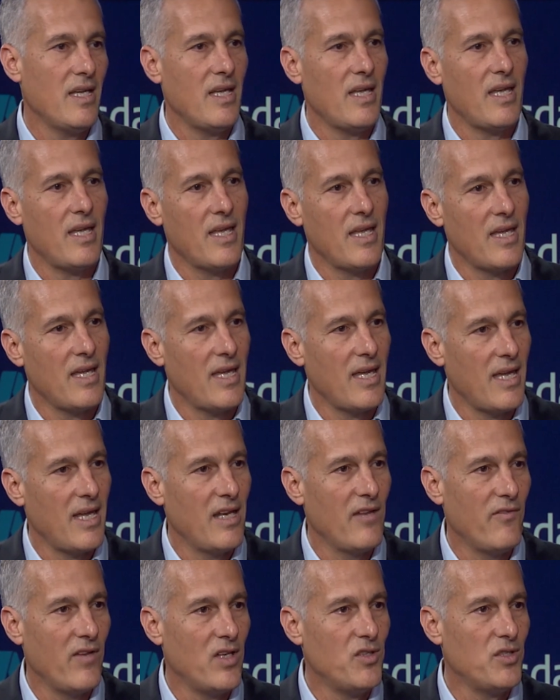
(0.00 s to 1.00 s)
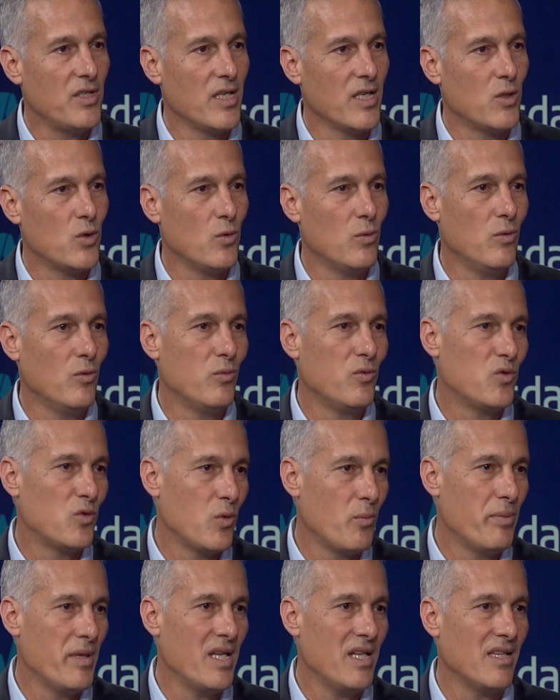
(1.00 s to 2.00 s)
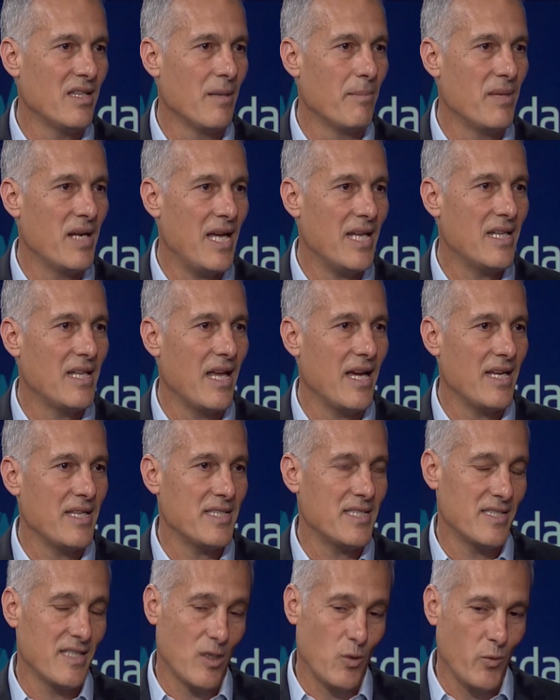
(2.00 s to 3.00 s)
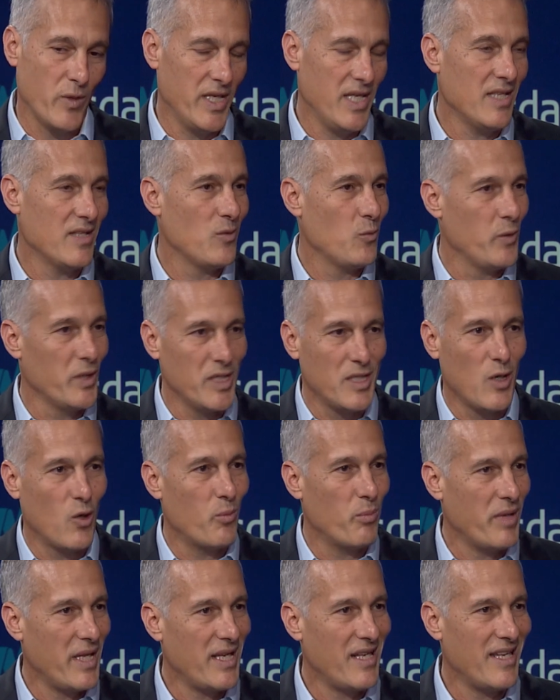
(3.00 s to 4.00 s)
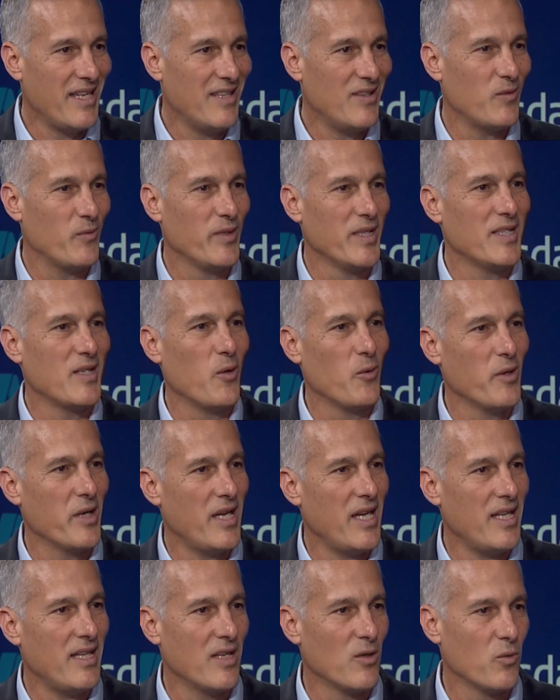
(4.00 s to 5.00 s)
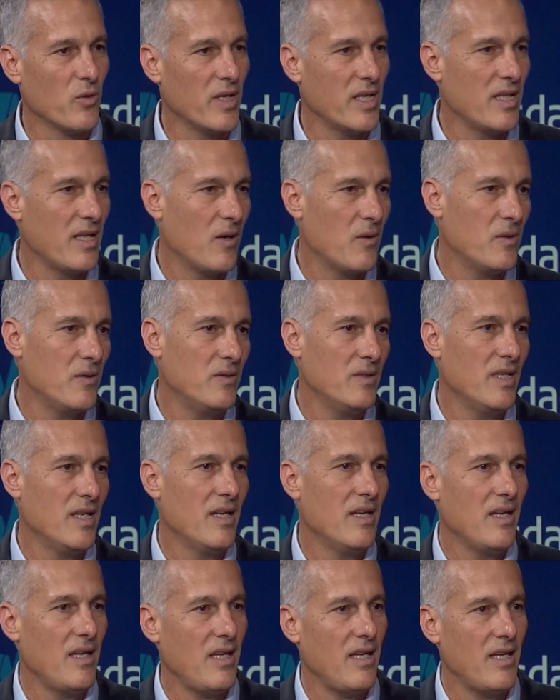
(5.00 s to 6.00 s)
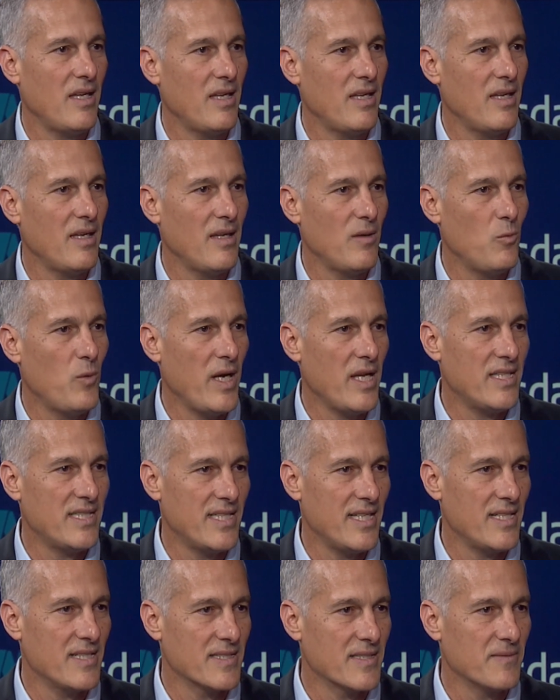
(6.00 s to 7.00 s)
and eventually to build the bloodlines that we need. We need our platelet, we need our red, and we need our white cells.